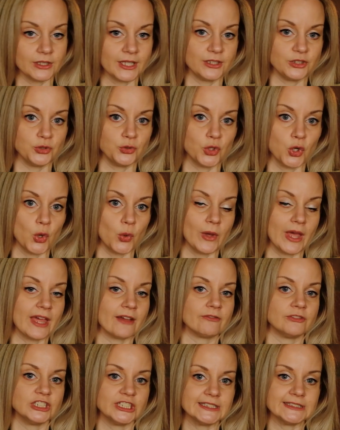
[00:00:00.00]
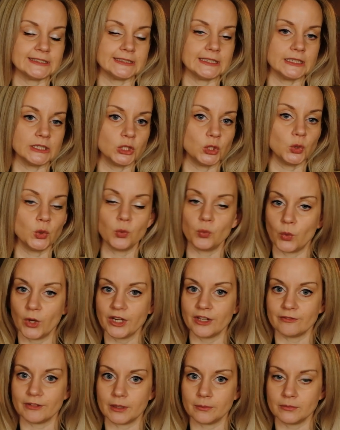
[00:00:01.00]
that you know every single
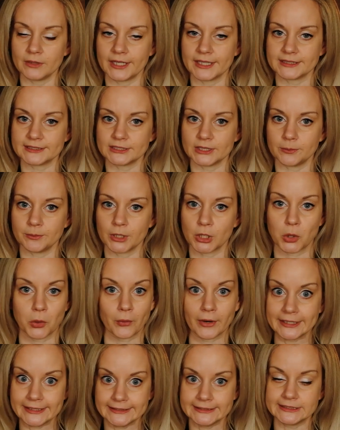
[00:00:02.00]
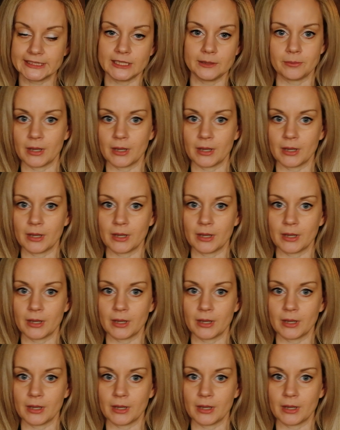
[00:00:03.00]
one of them like some crazy,